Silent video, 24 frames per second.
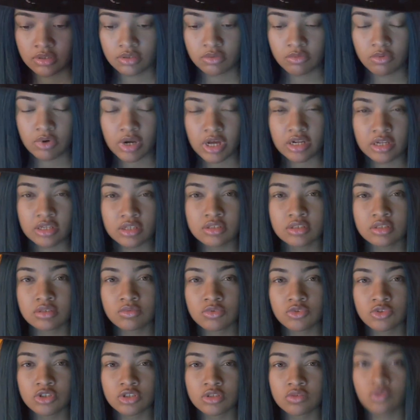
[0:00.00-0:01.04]
Why didn't
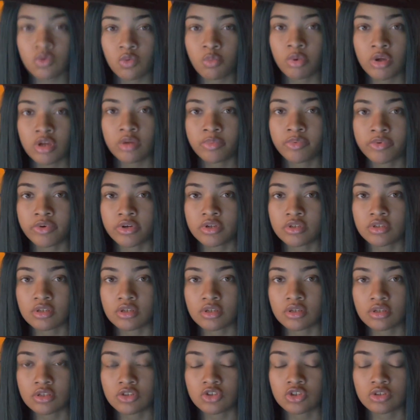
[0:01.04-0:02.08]
someone just throw paper in the
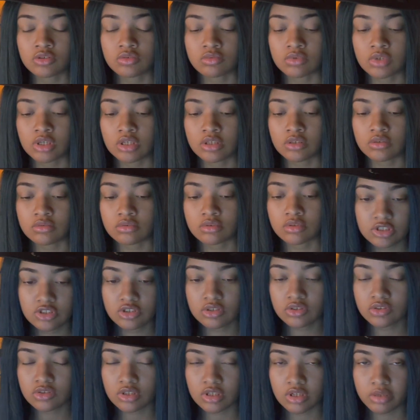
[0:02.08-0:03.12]
initial round?
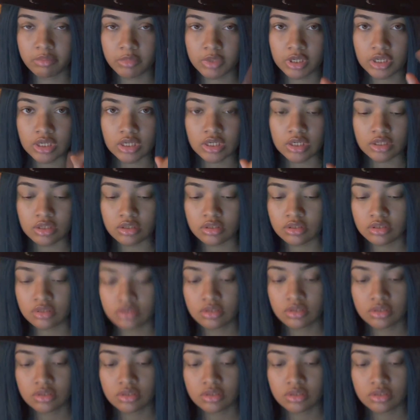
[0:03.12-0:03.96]
Children are giving me a headache.